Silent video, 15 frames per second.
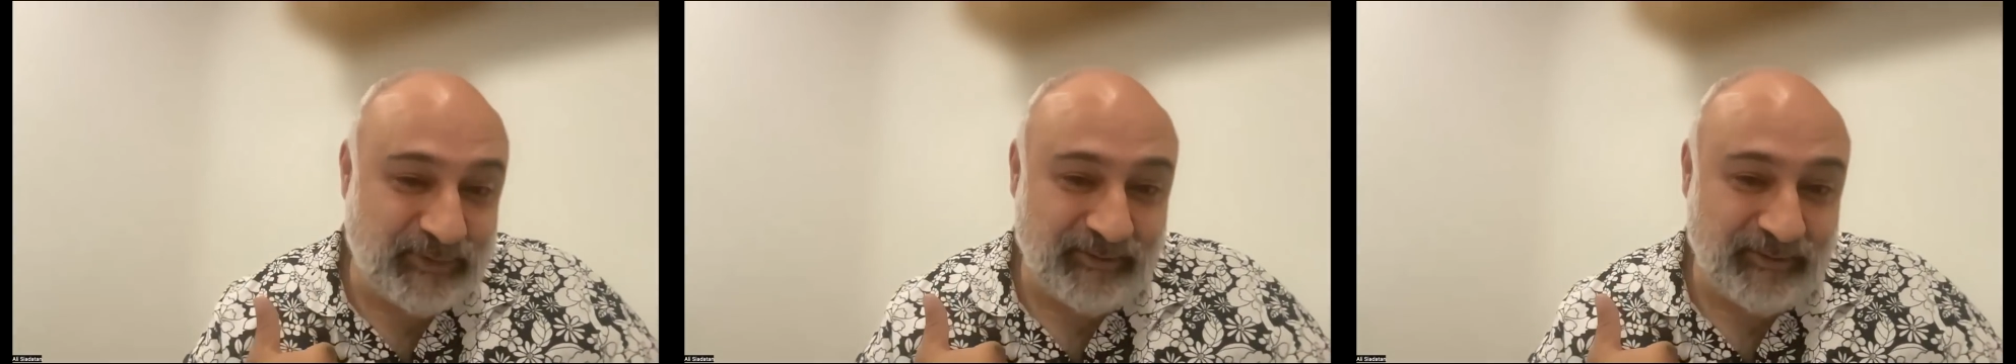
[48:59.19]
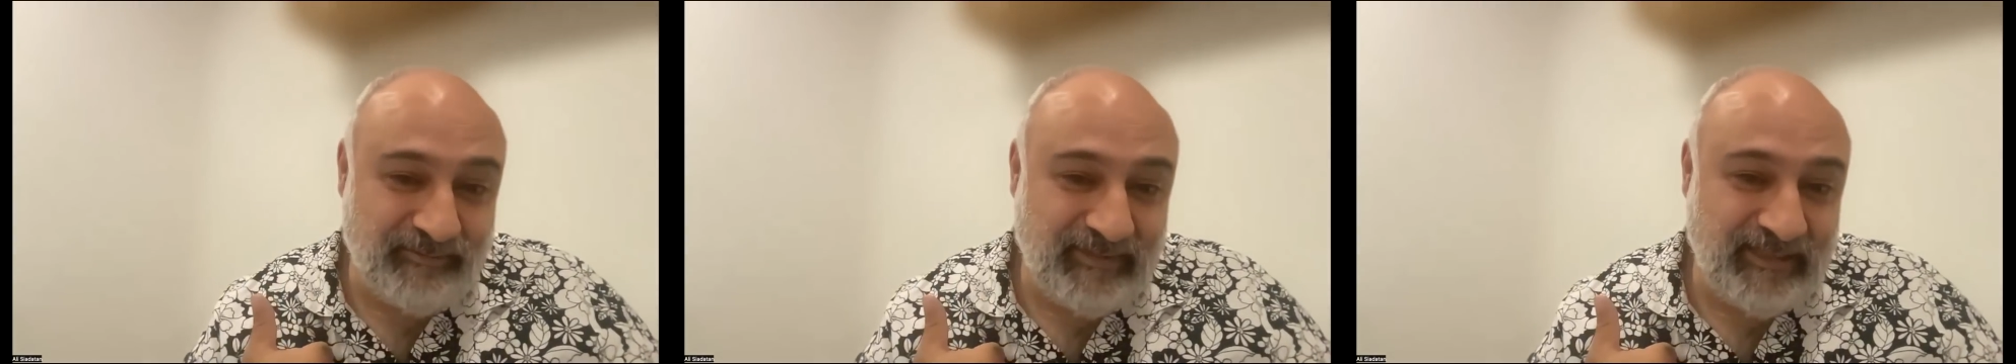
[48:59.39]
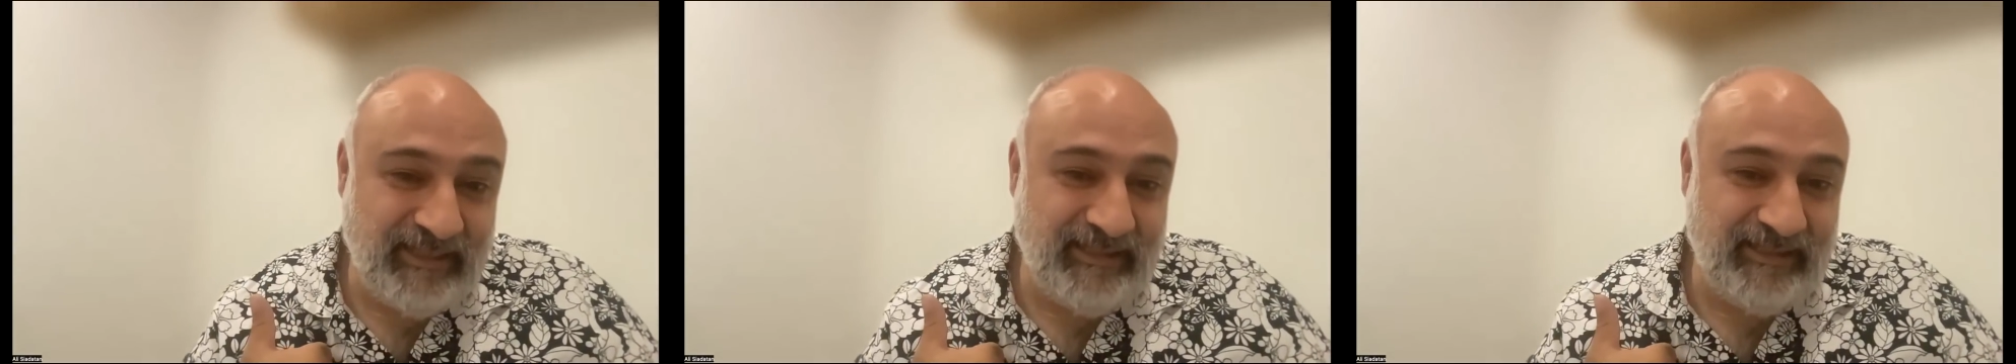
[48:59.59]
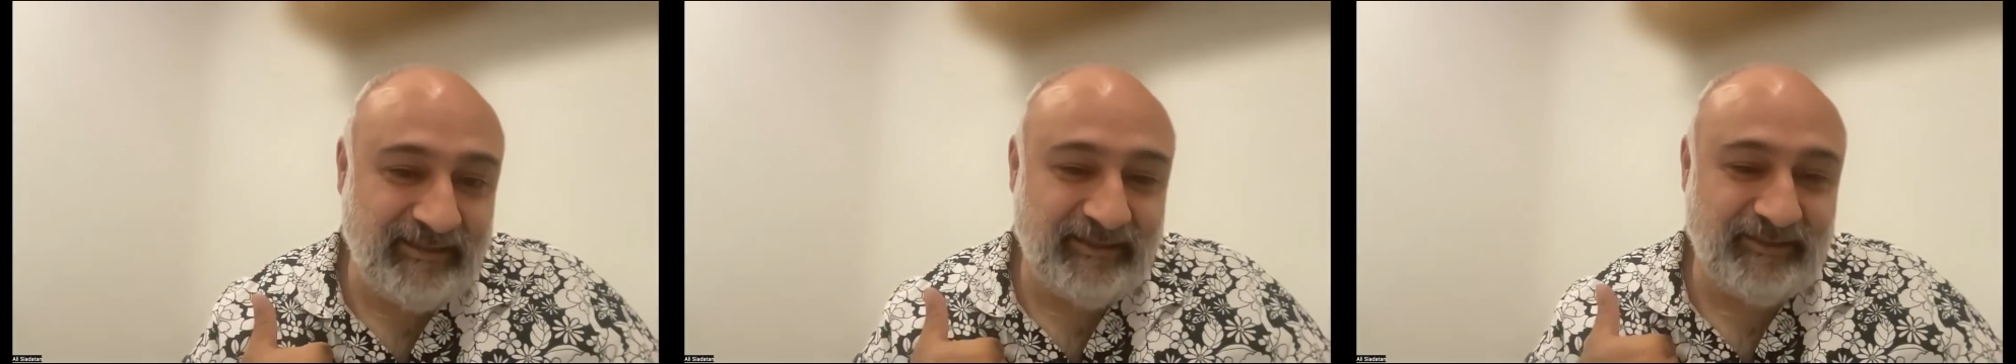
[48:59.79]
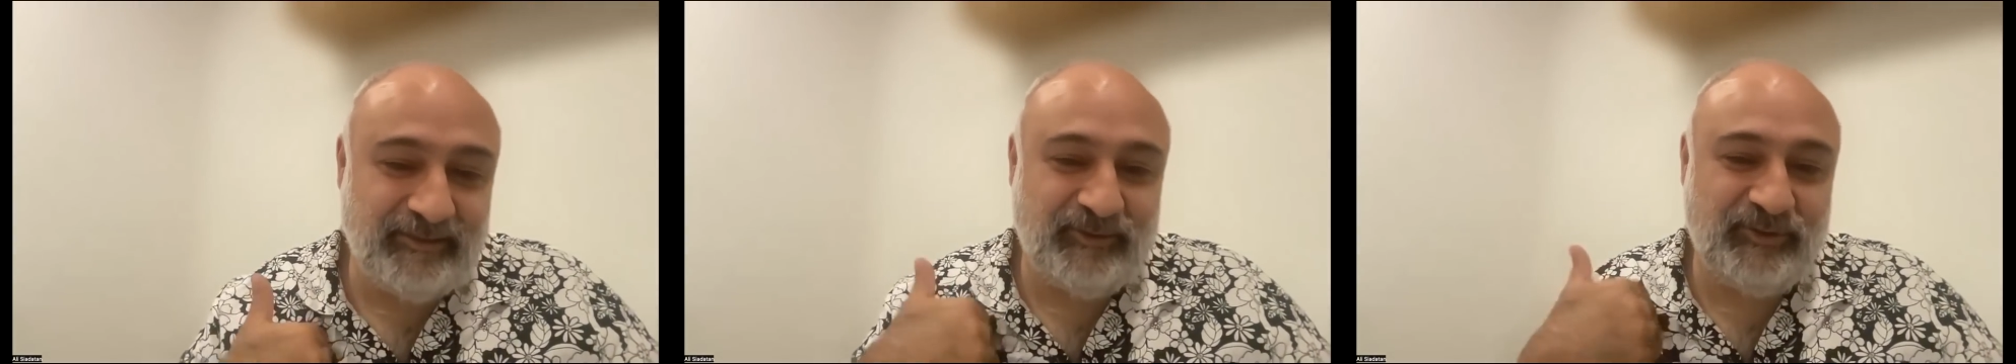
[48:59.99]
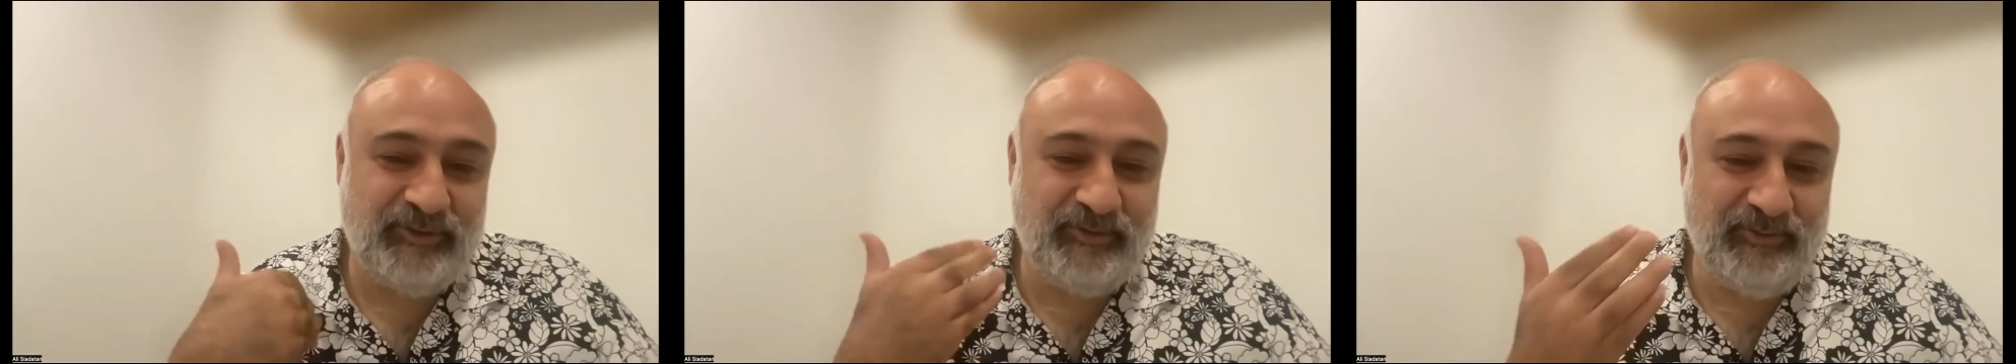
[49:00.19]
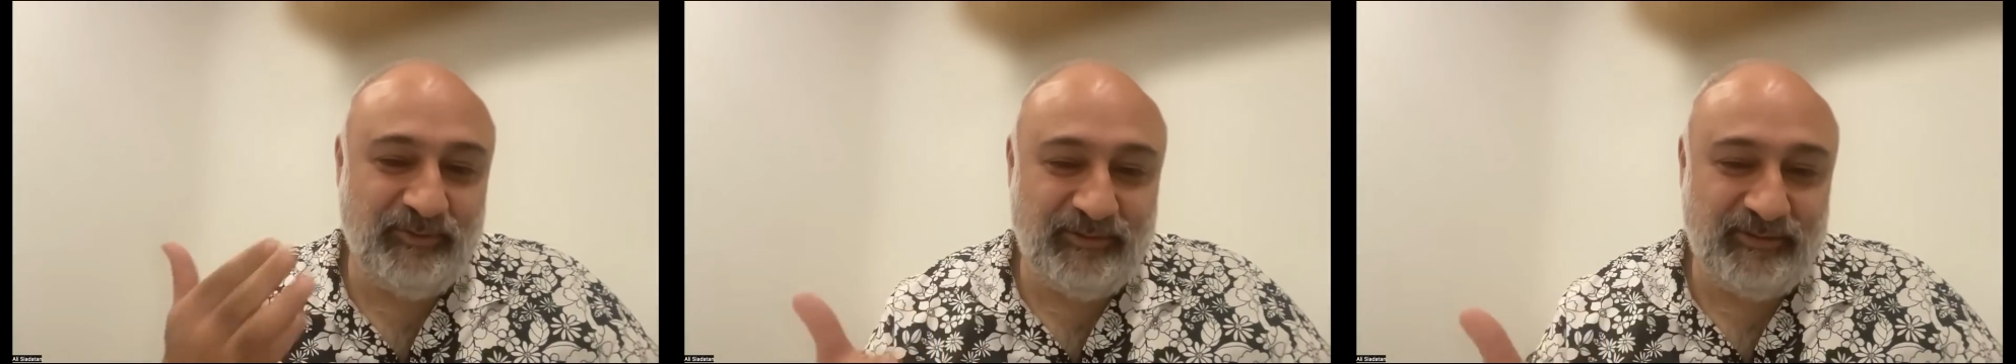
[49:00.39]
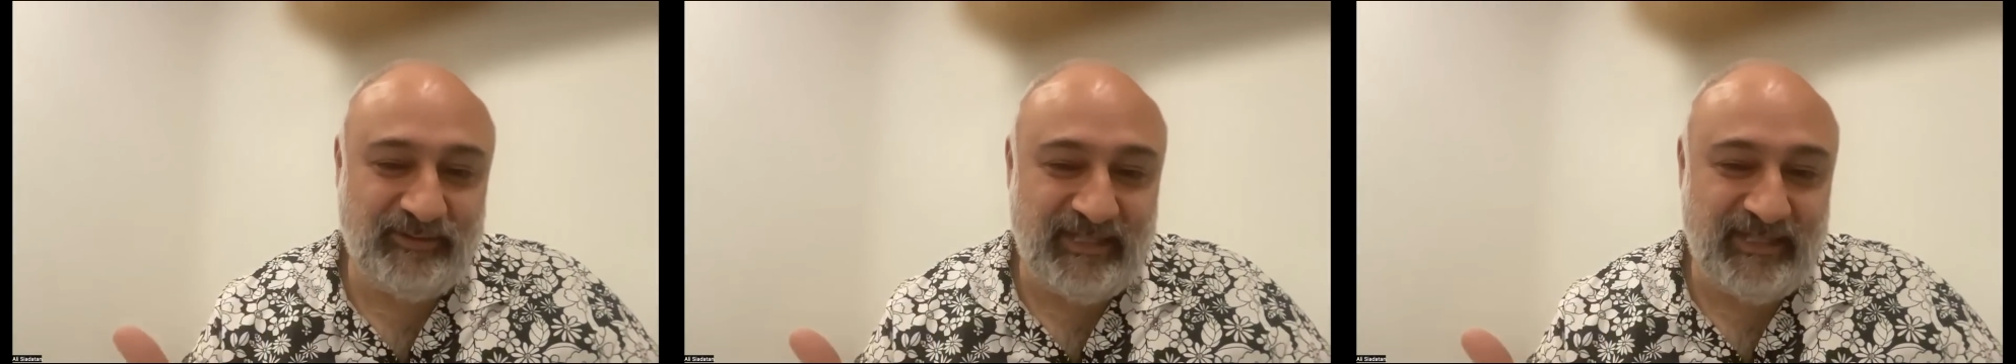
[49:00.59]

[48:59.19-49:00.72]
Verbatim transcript: to me, to